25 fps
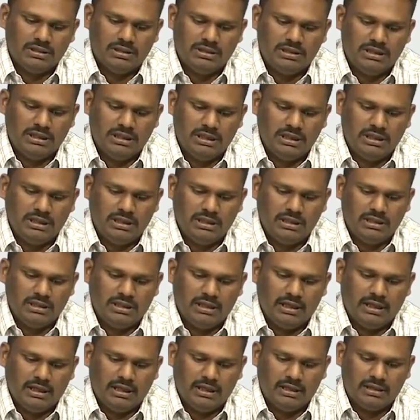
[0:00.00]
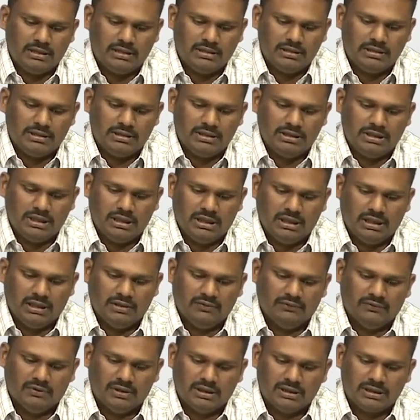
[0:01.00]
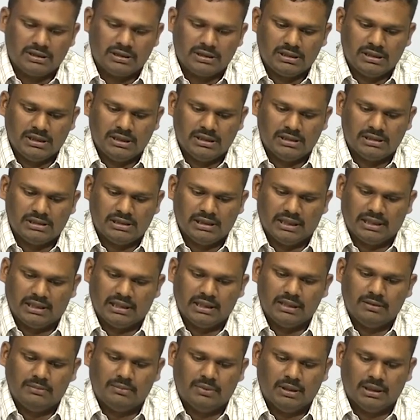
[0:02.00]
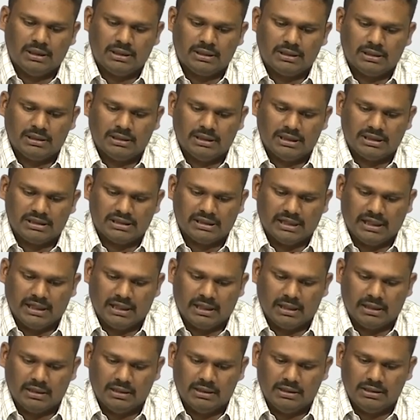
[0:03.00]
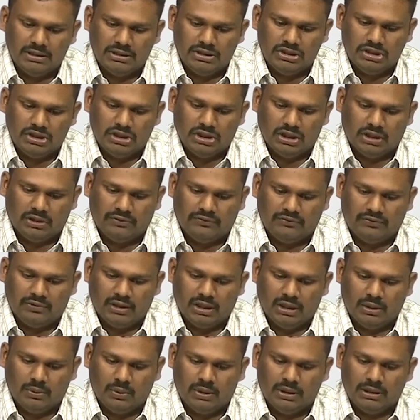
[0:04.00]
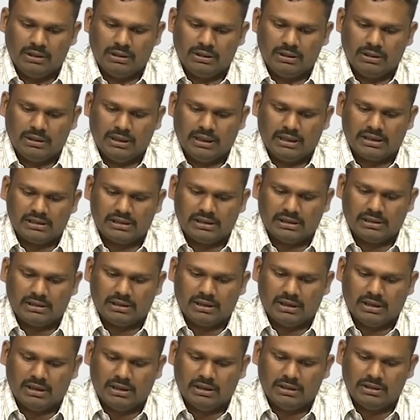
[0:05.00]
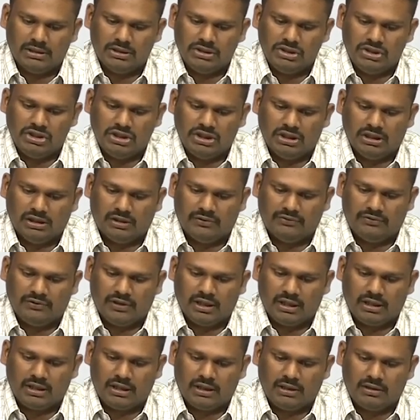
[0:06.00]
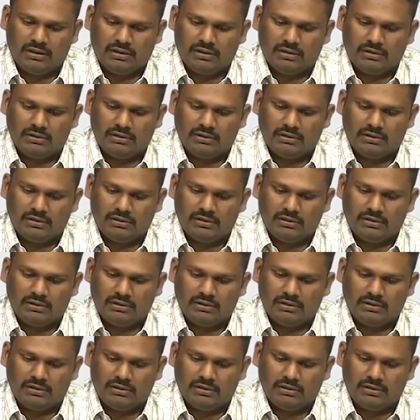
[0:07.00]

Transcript: G A G inverse is nothing but the cycle G of A1 etc. G of AK.